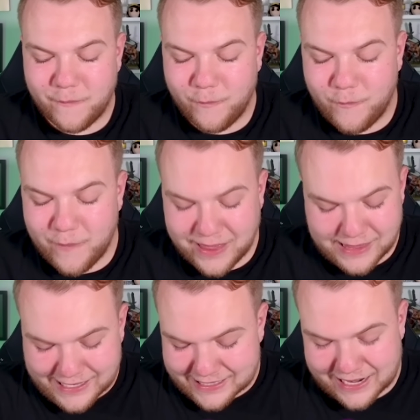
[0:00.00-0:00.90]

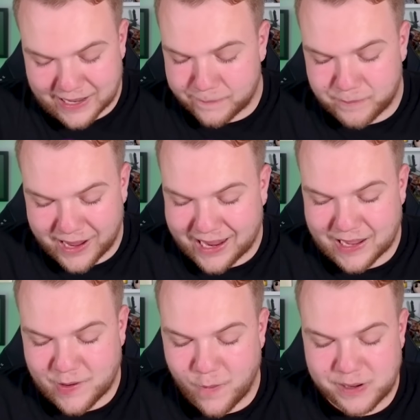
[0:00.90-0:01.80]
with this like
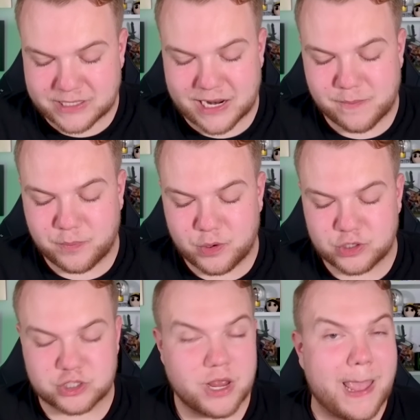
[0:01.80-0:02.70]
Pekka Goblin Giant
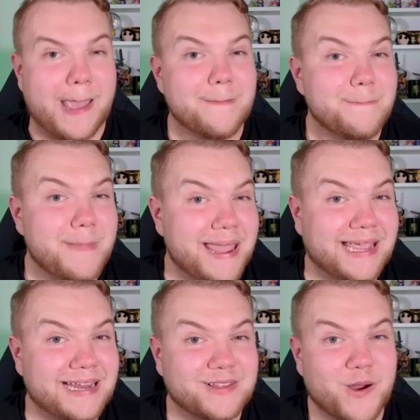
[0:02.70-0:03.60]
push,
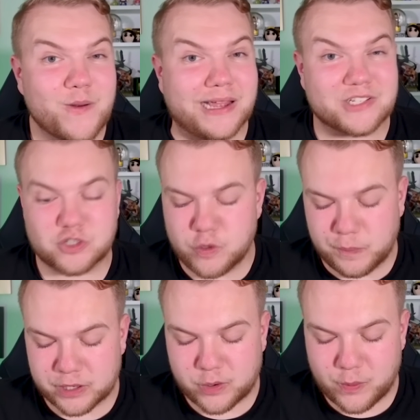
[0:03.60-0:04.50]
making it go like
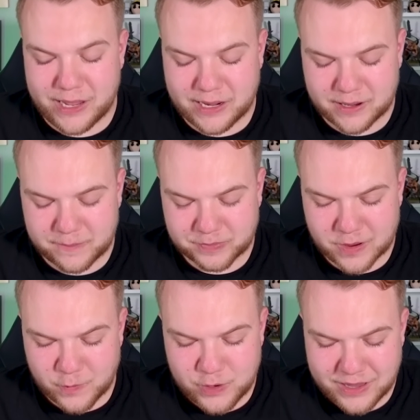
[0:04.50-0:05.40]
super quick.
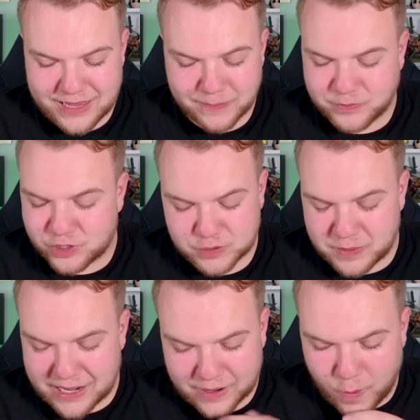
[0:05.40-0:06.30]
Wouldn't that just
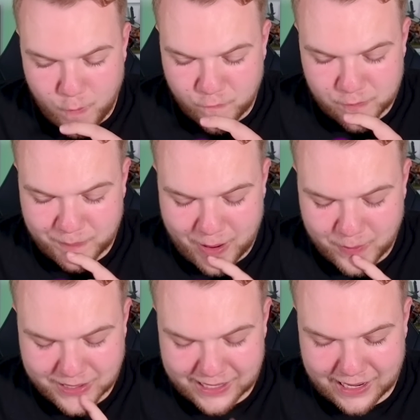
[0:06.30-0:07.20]
be like
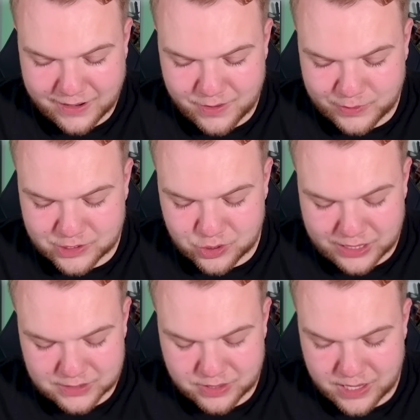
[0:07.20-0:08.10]
overpowered? Like, I don't know what you
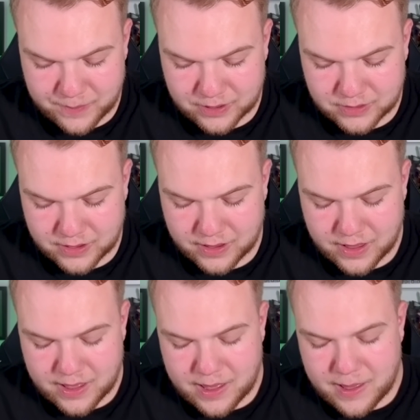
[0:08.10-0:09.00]
guys think about the